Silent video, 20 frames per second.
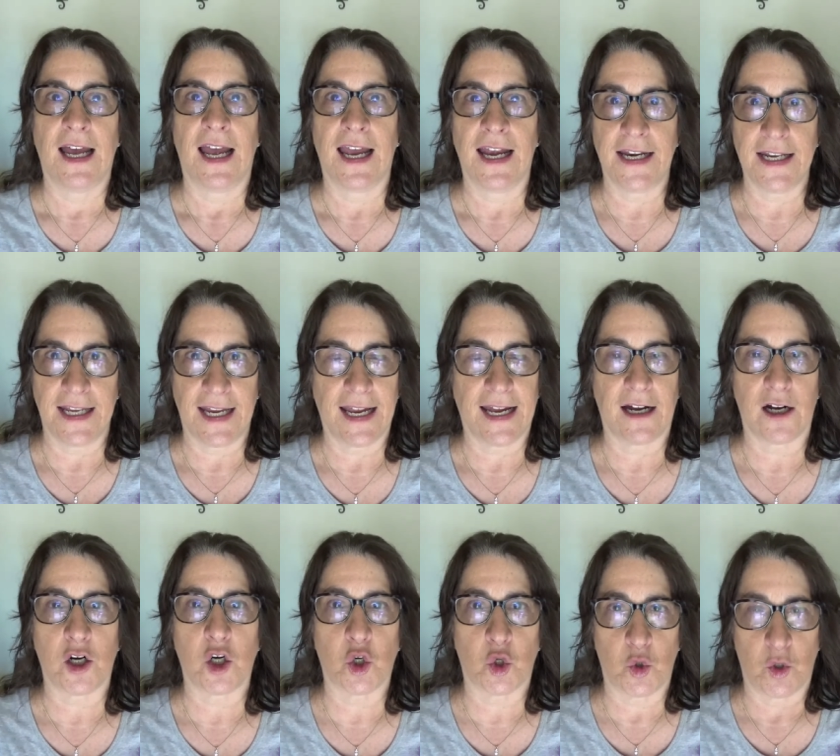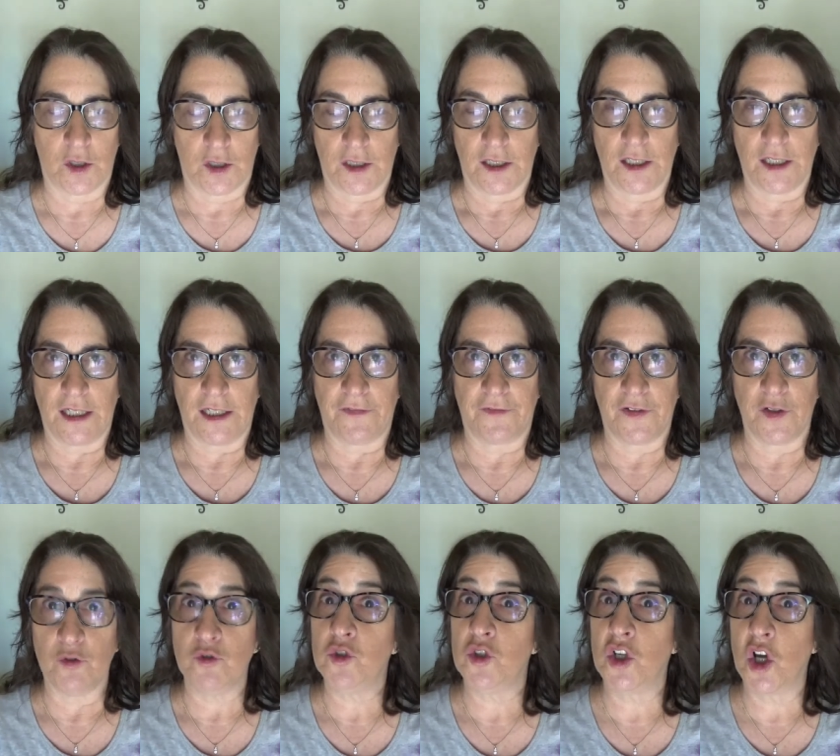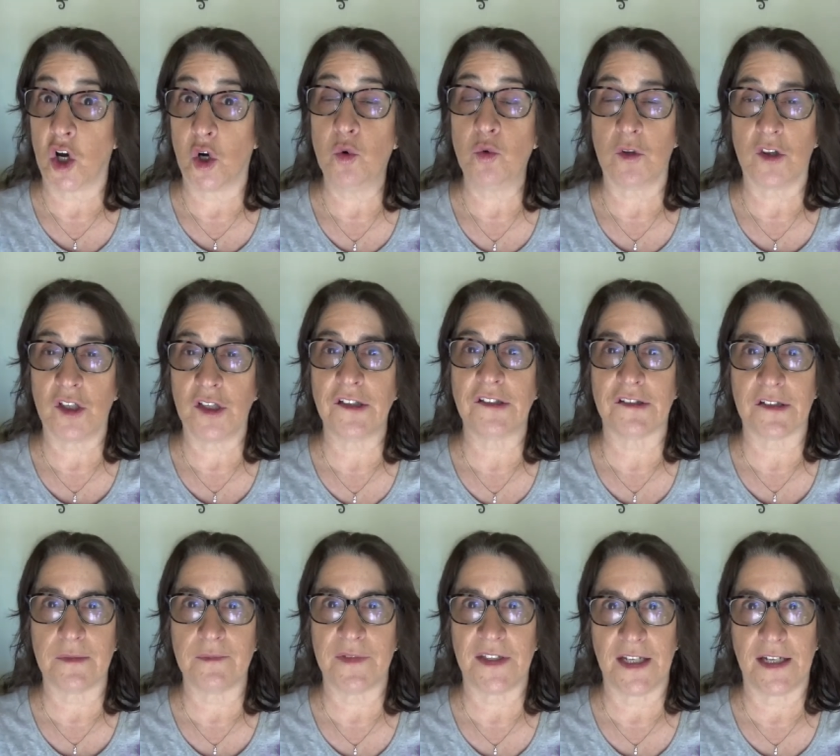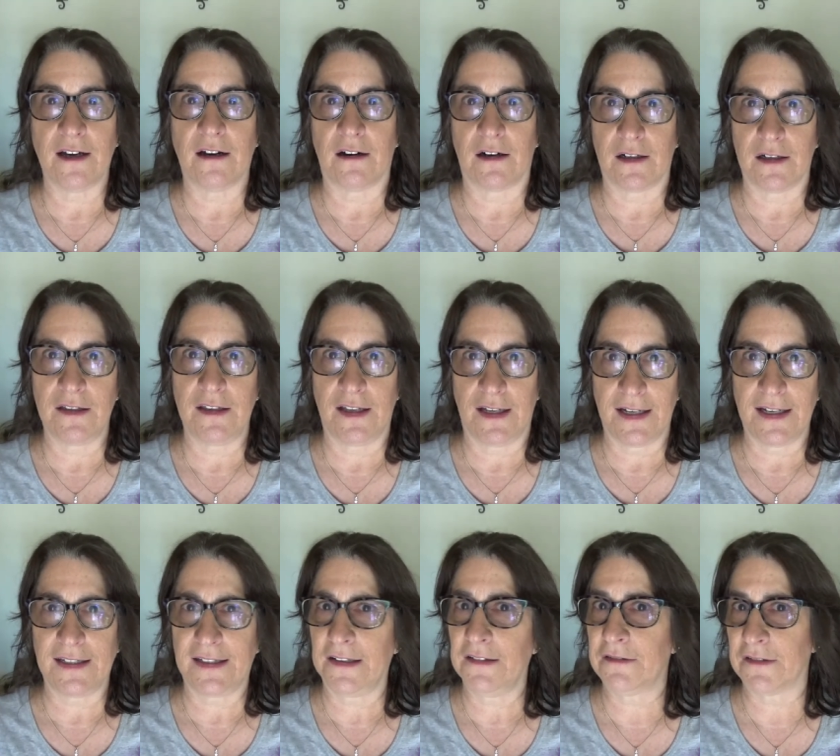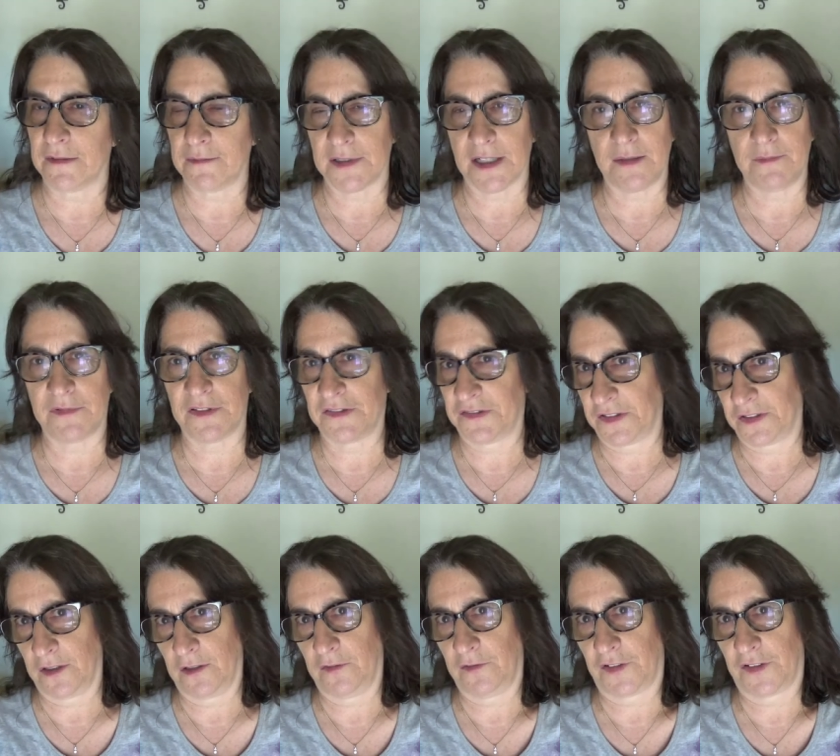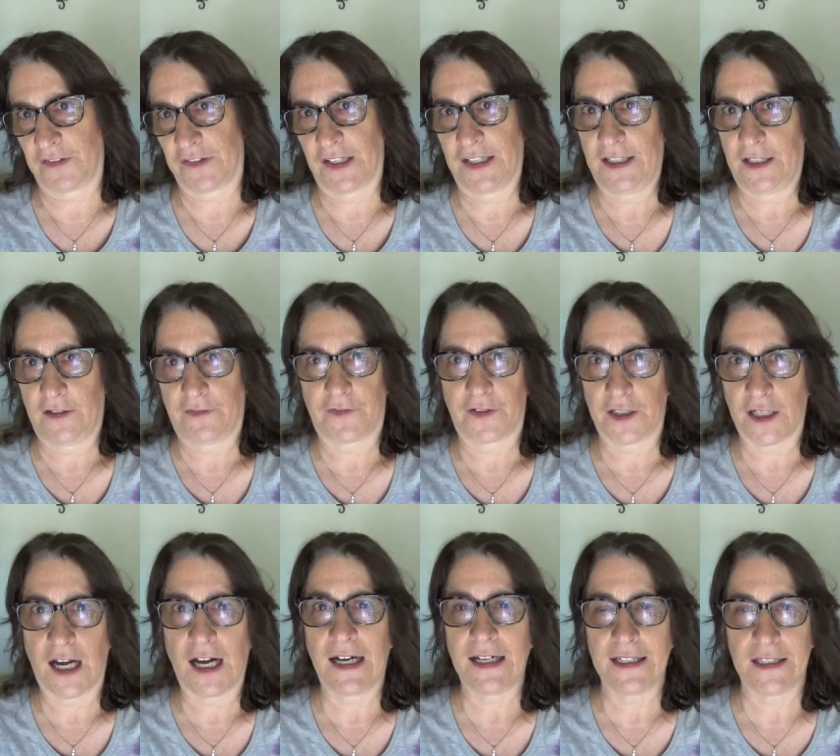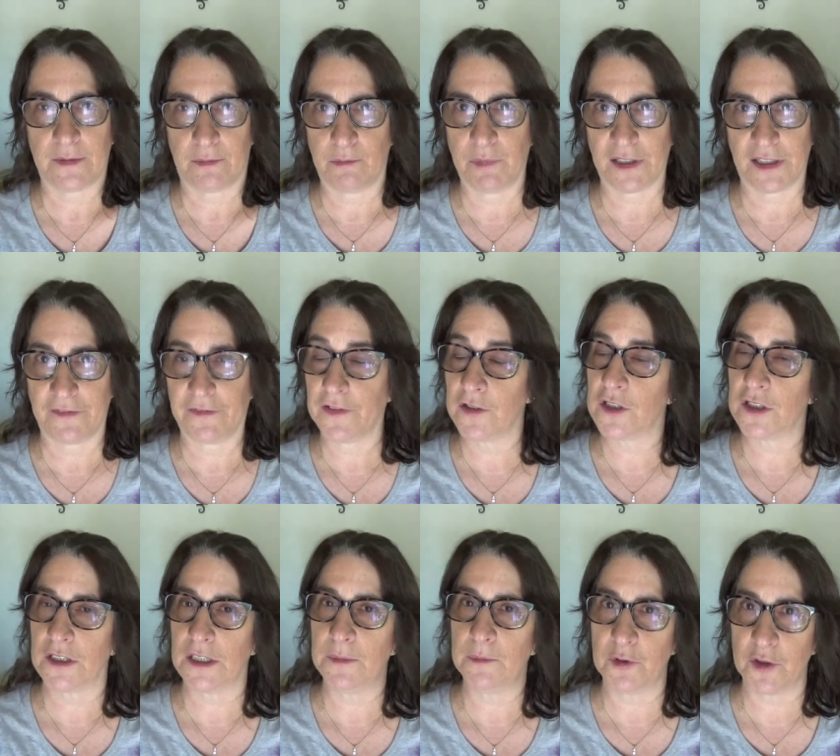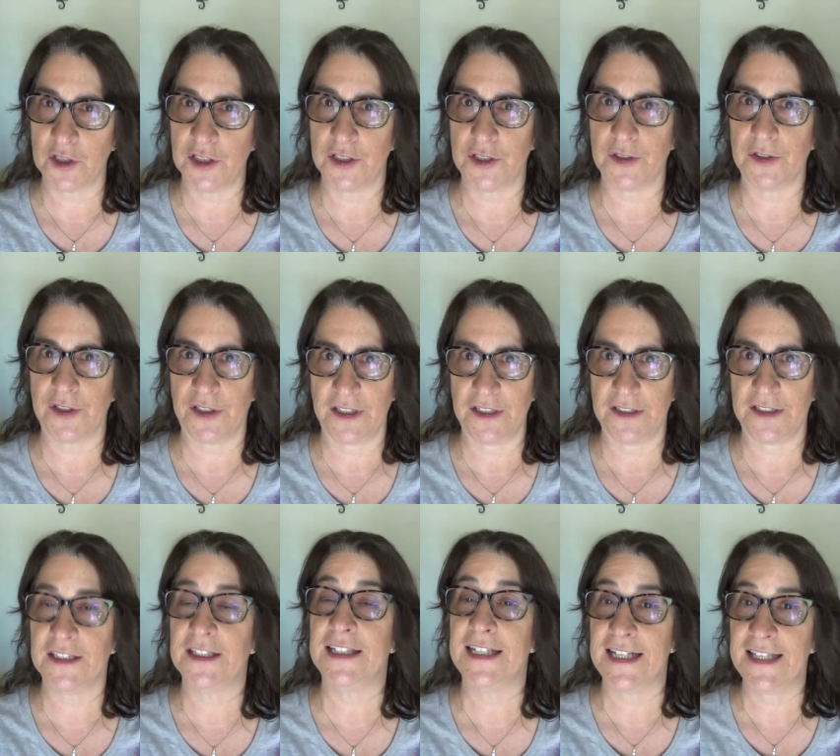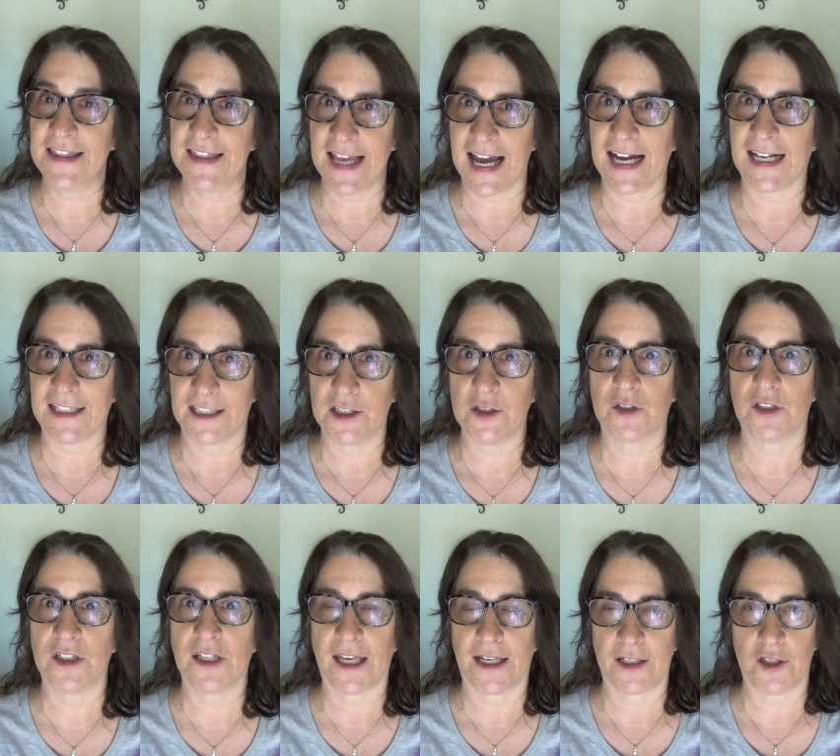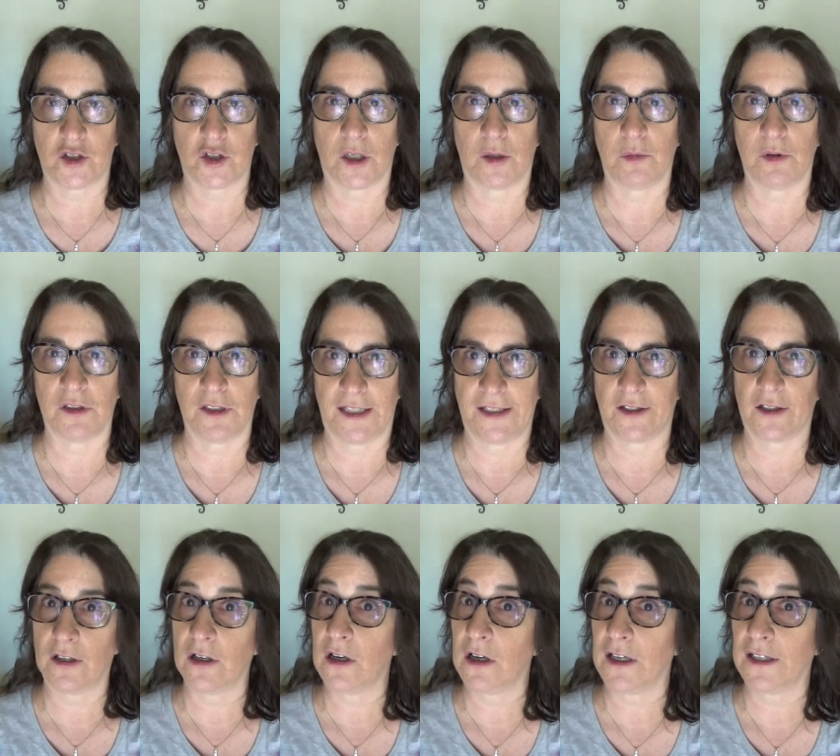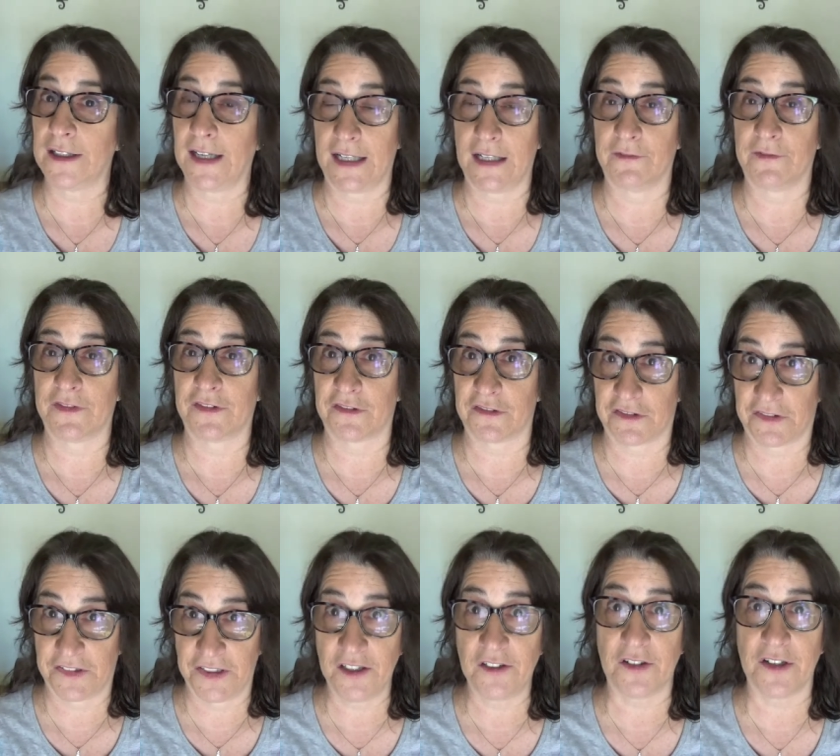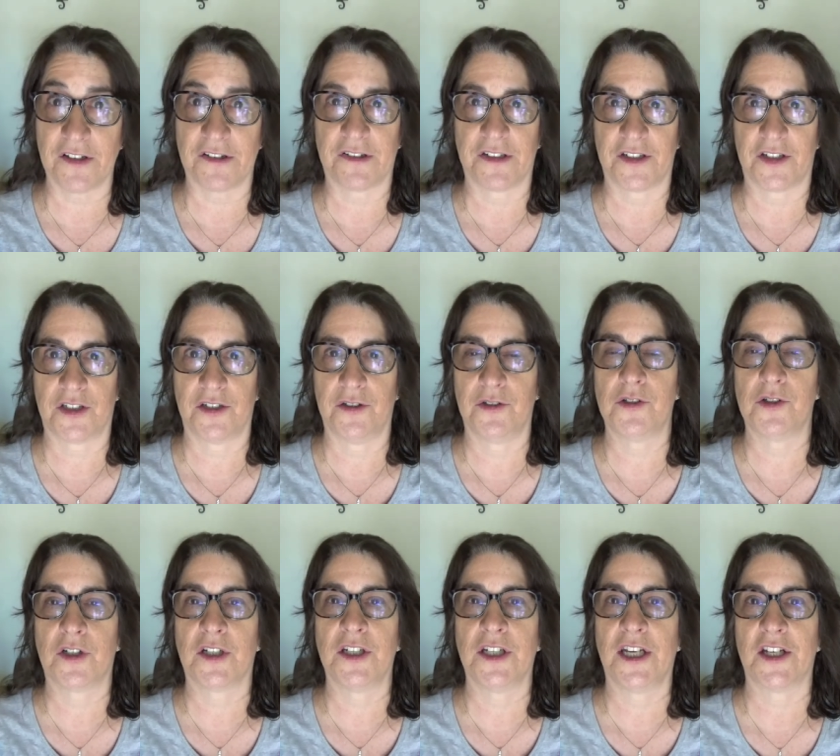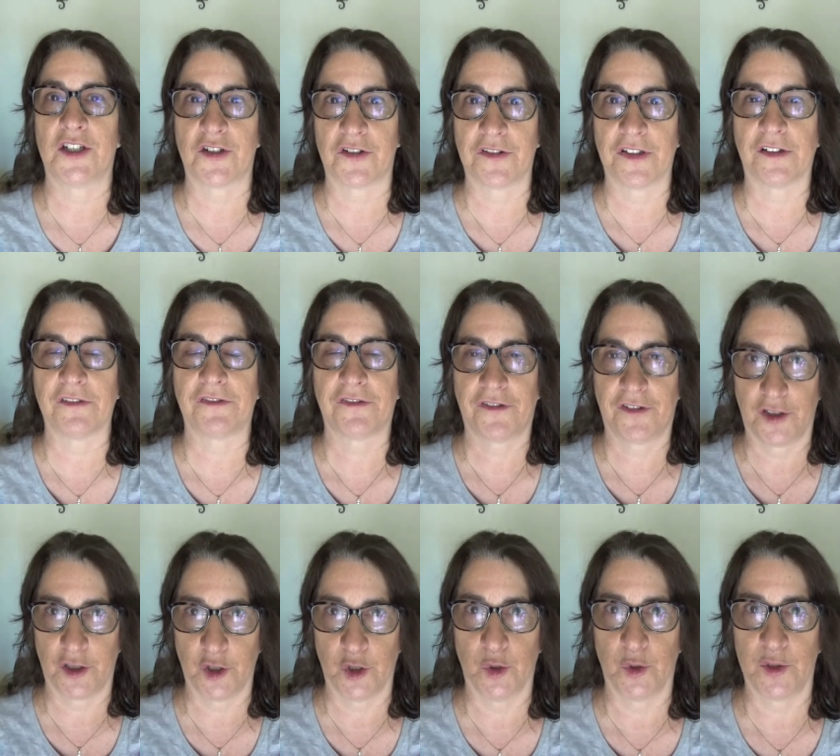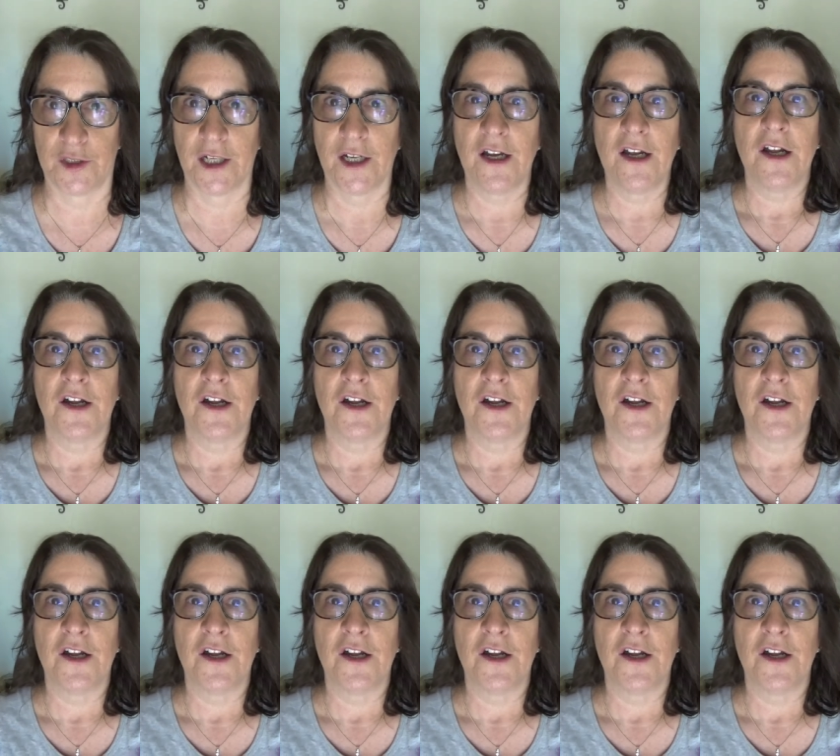anyhow if you don't list something on that and sometimes it's an oversight you forgot but if you deliberately do it did that you can get in trouble later on and if it's a serious issue you could get yourself sued